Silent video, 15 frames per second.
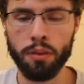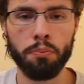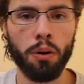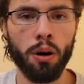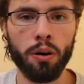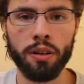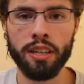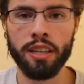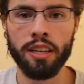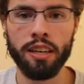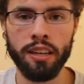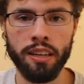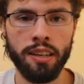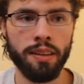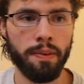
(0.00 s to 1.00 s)
the ball get
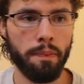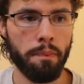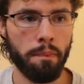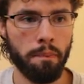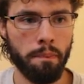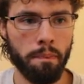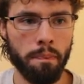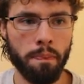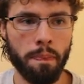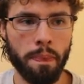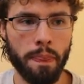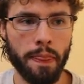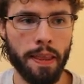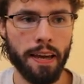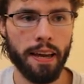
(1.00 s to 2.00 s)
hit,
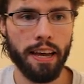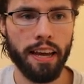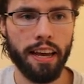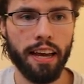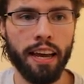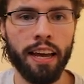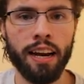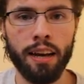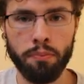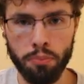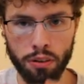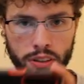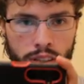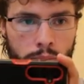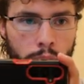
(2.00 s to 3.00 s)
and I put the